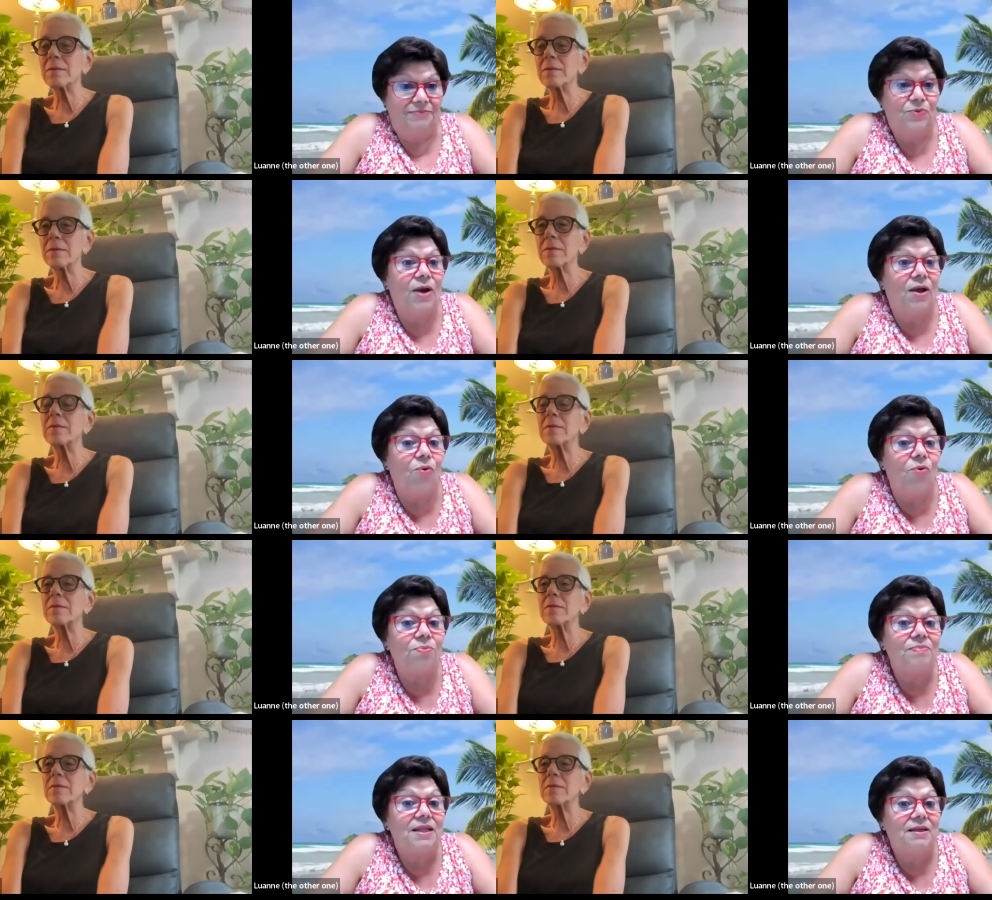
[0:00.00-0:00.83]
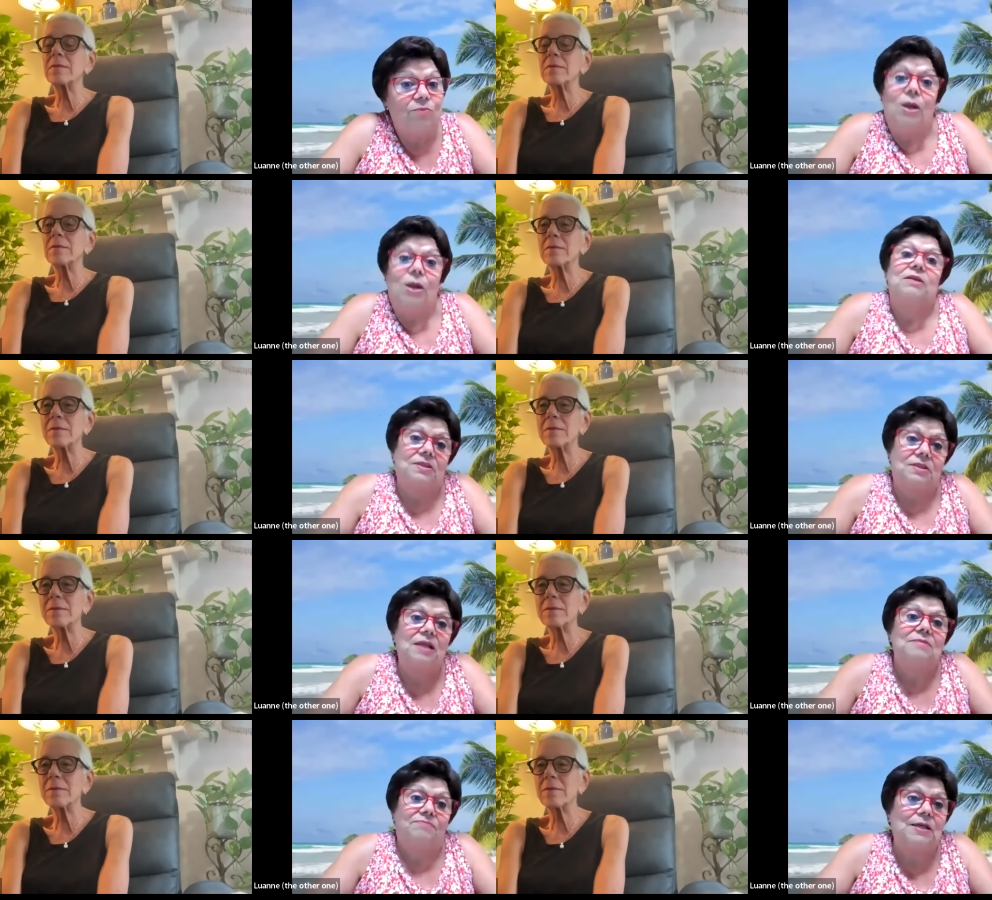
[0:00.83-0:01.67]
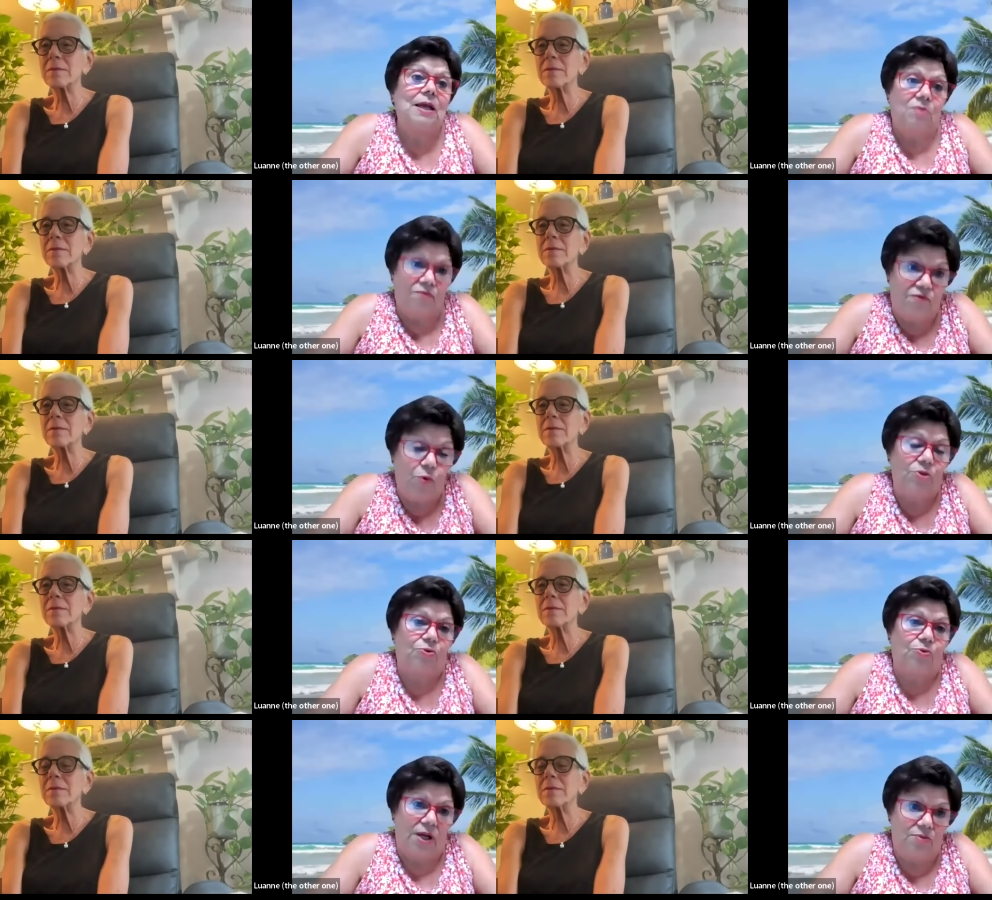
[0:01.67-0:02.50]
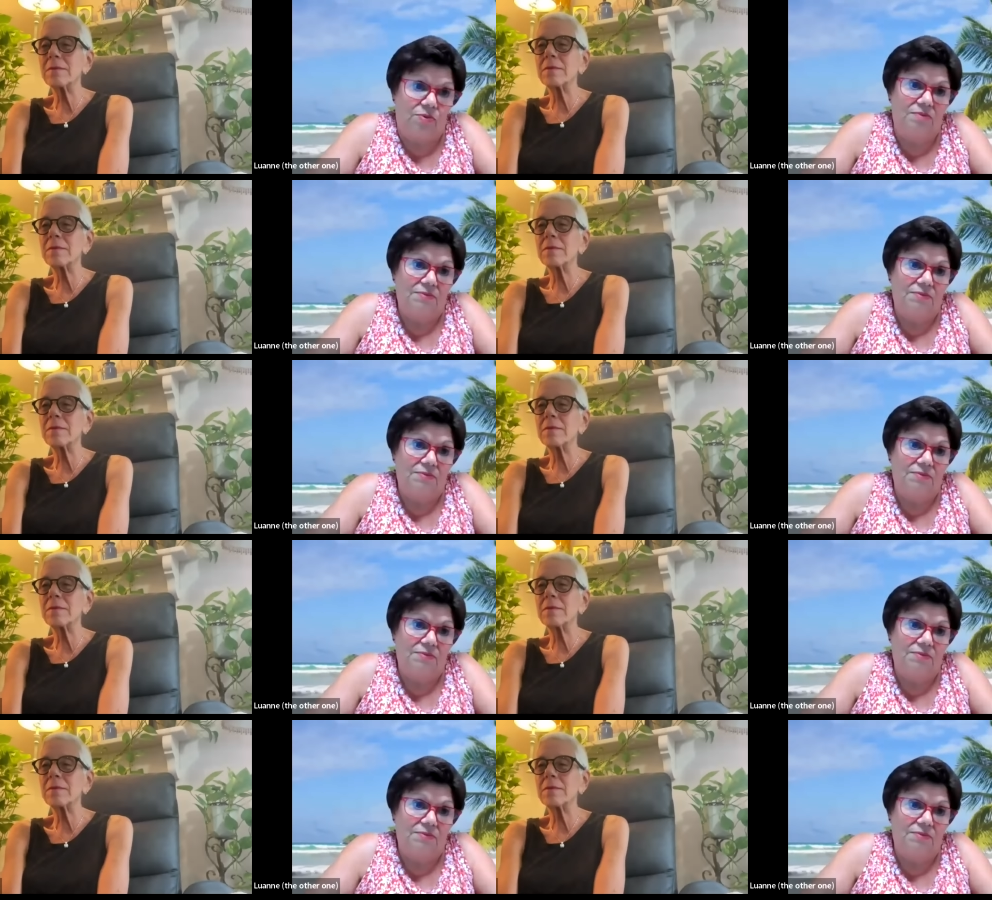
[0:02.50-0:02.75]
Speaker 1: Well, well, it's except the fourth grade.